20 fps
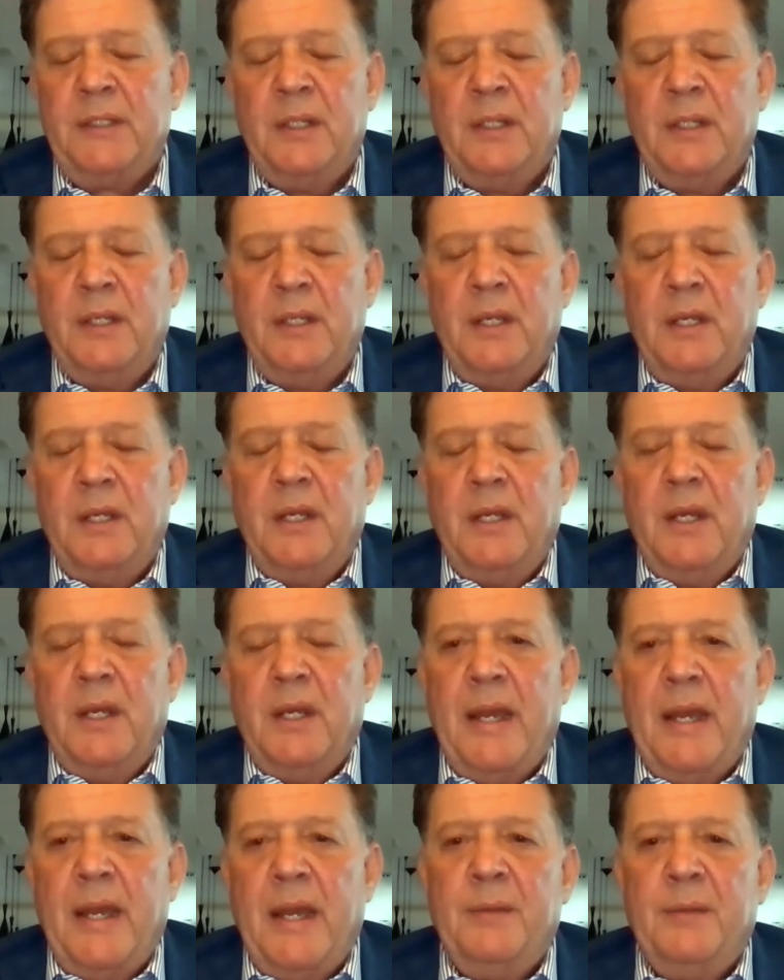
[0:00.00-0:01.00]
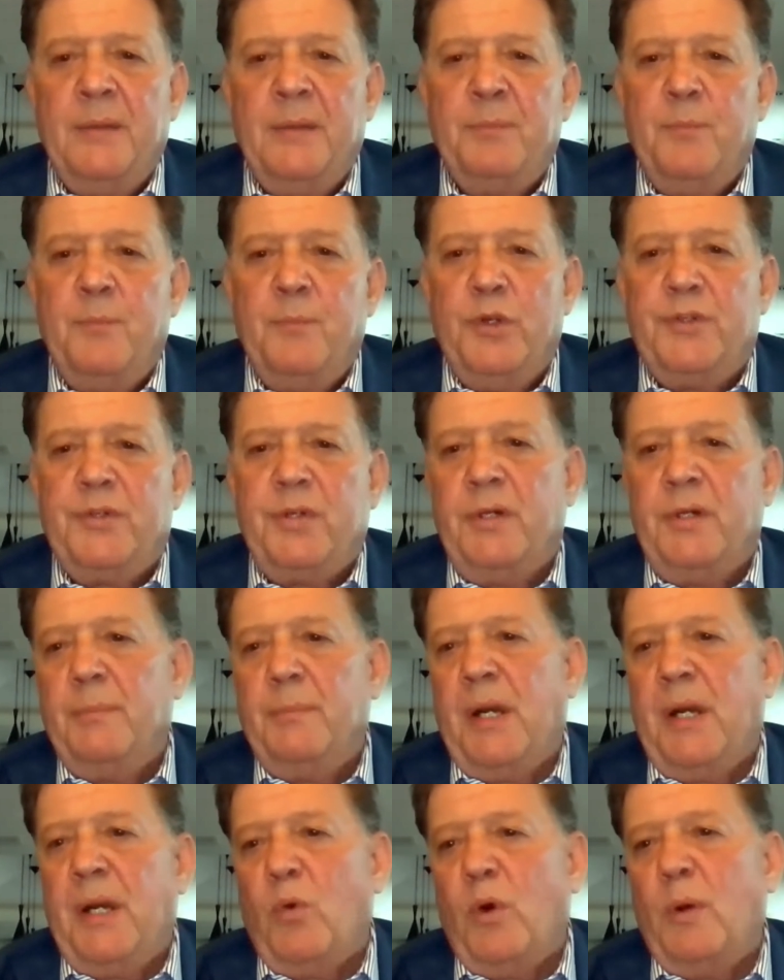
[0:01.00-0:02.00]
and returned about
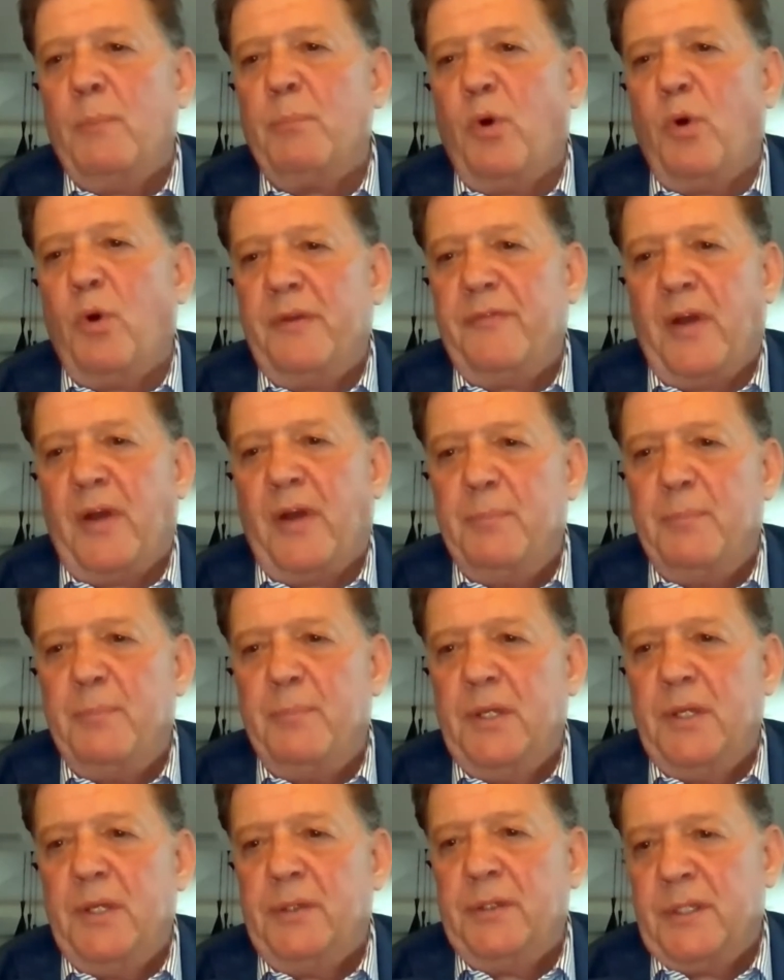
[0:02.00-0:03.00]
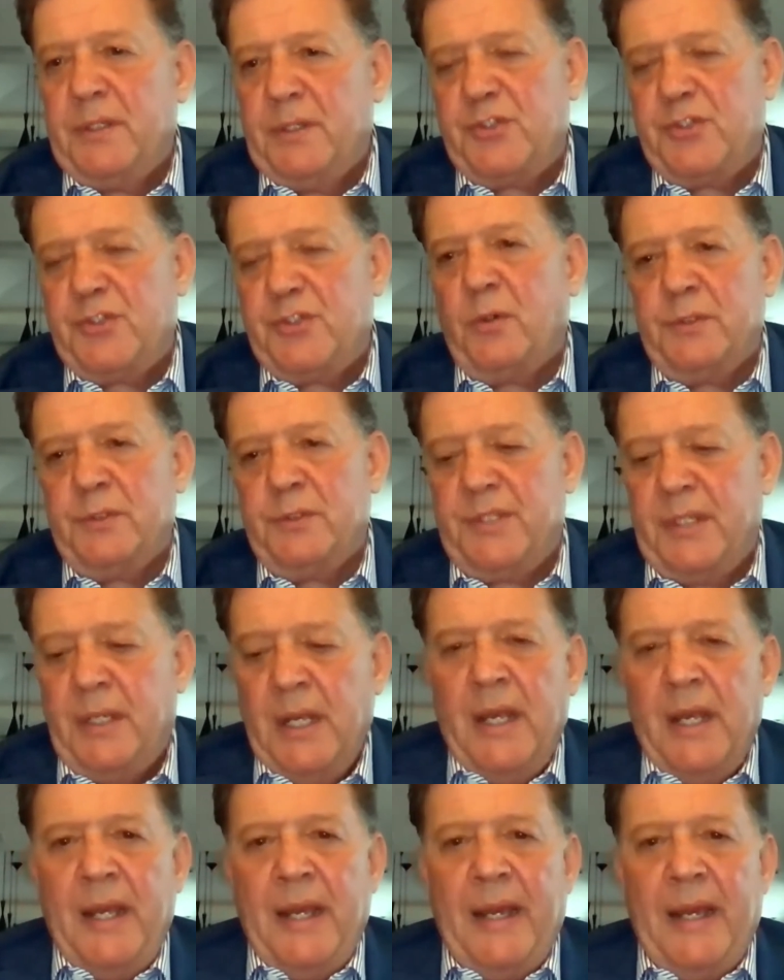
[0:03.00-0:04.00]
$1.5 billion to shareholders. And
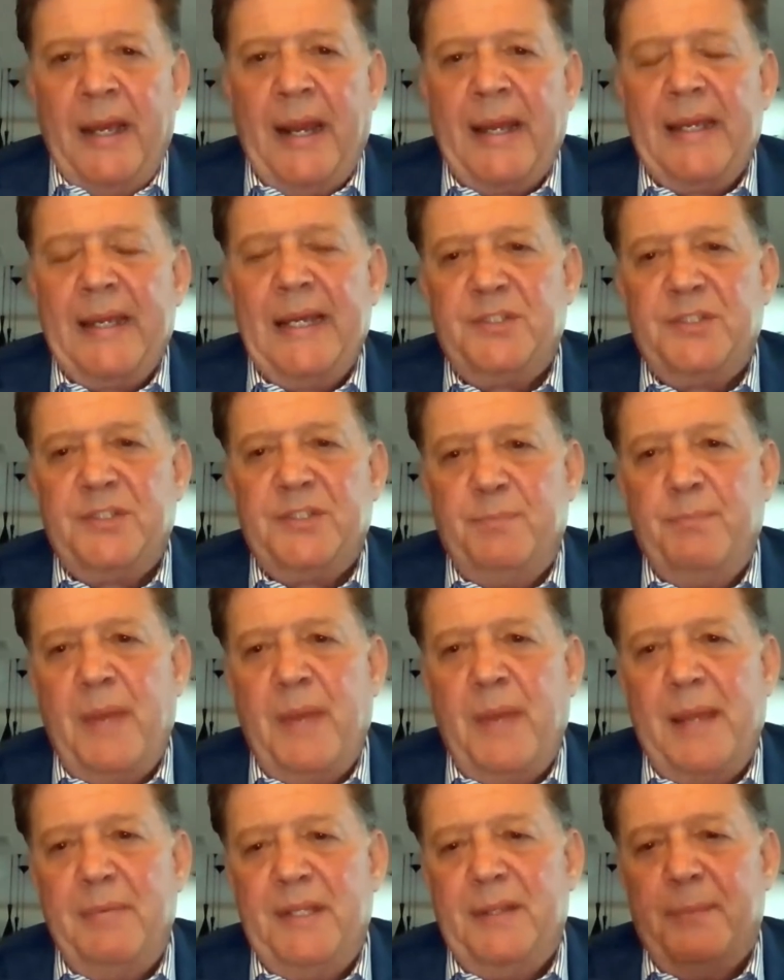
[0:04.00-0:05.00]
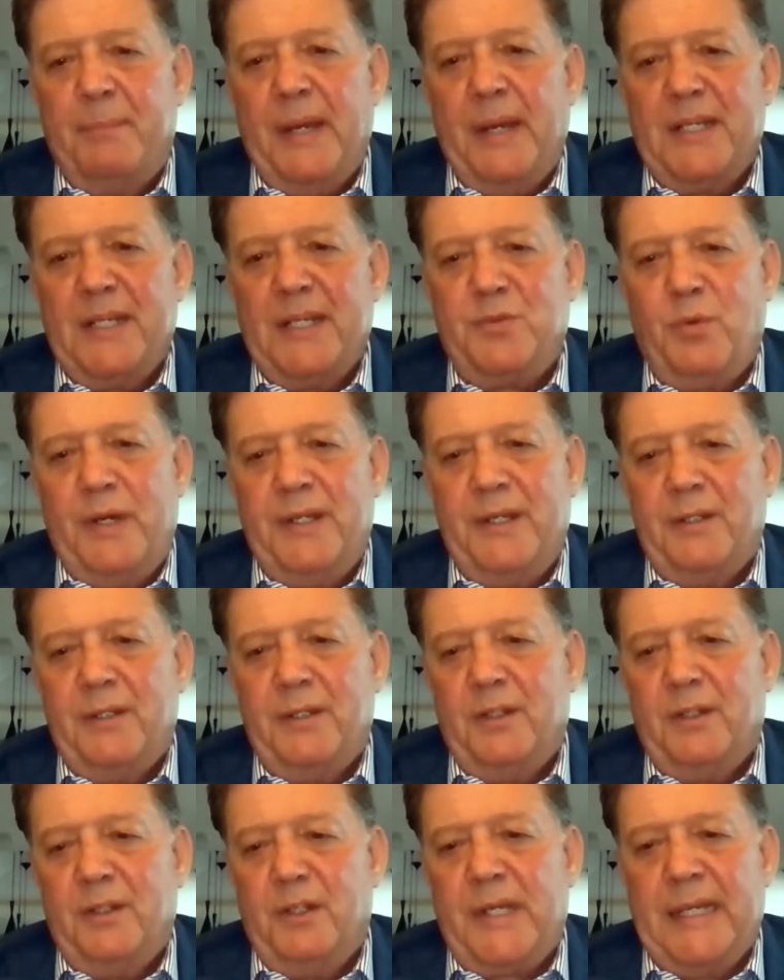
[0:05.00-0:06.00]
I guess maybe the best way to
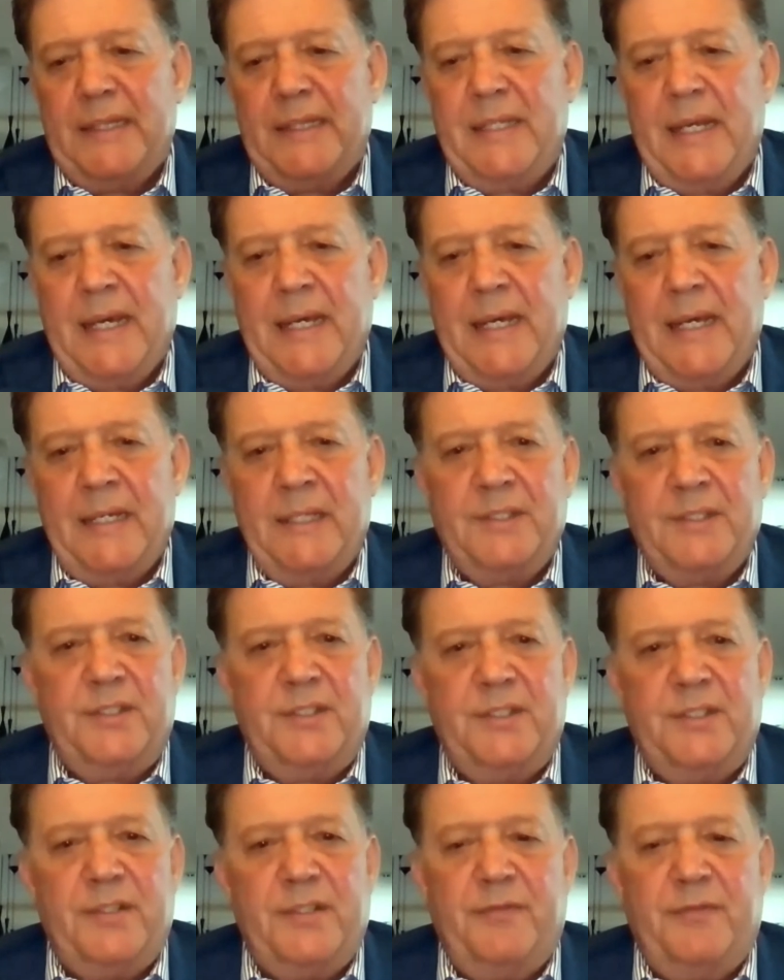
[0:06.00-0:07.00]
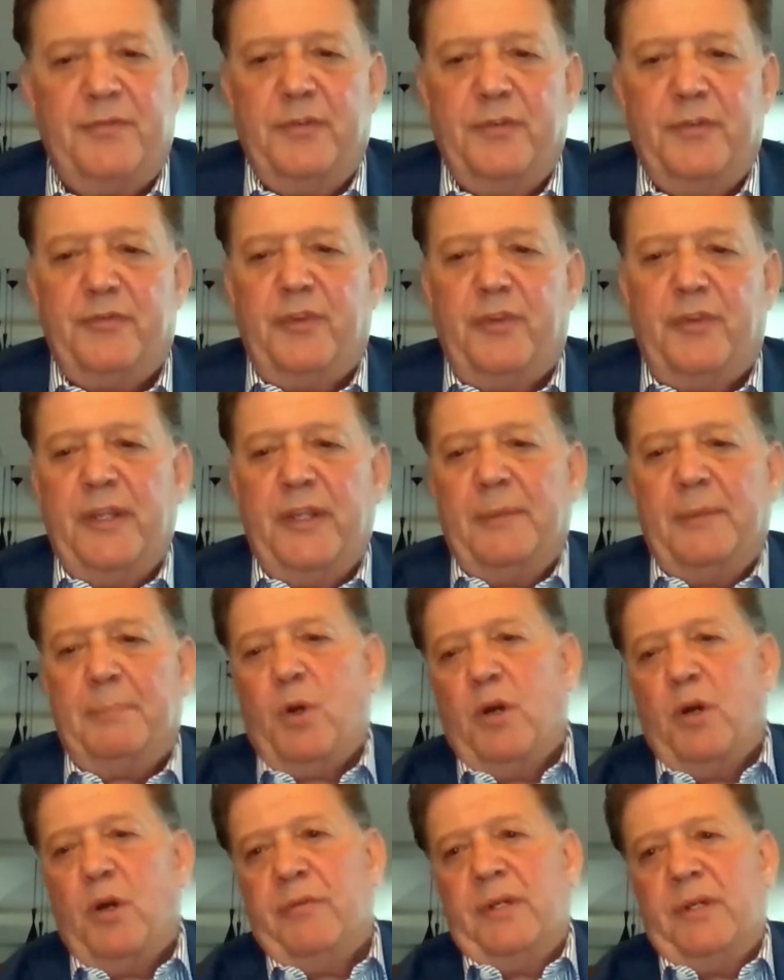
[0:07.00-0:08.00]
look at that is if you flip over
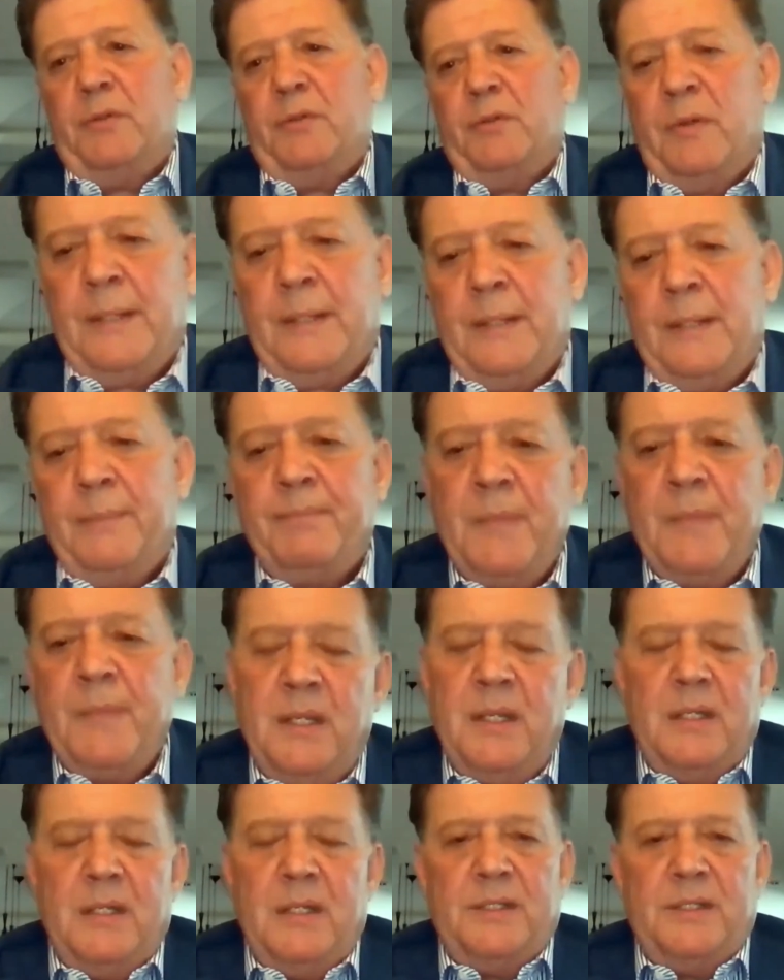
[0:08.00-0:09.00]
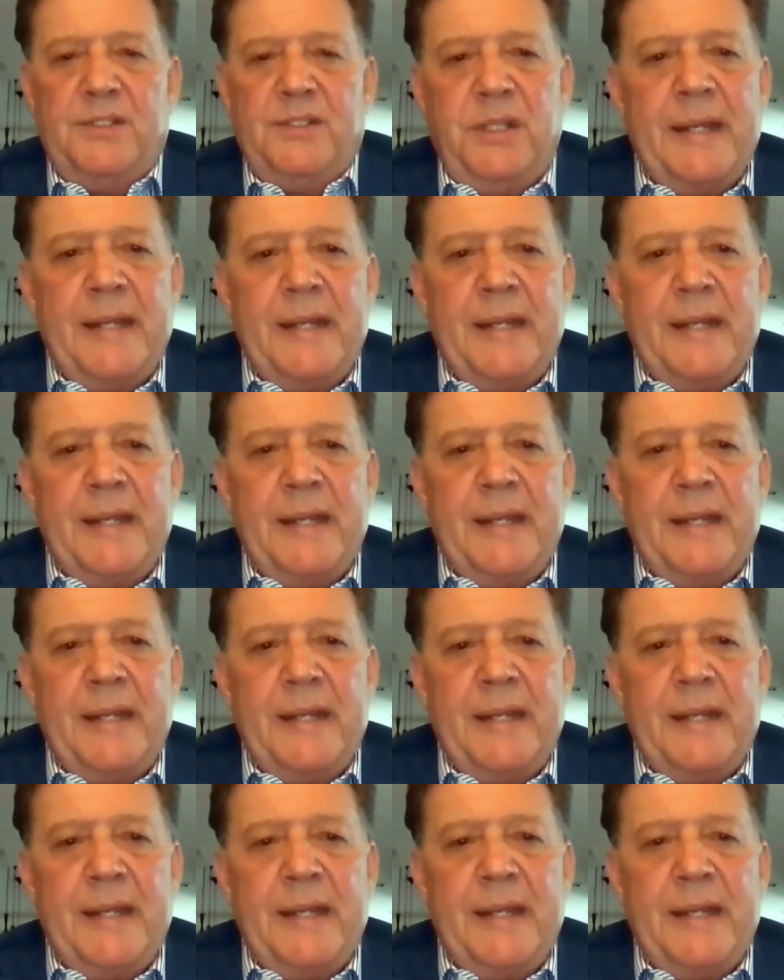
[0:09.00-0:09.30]
to slide number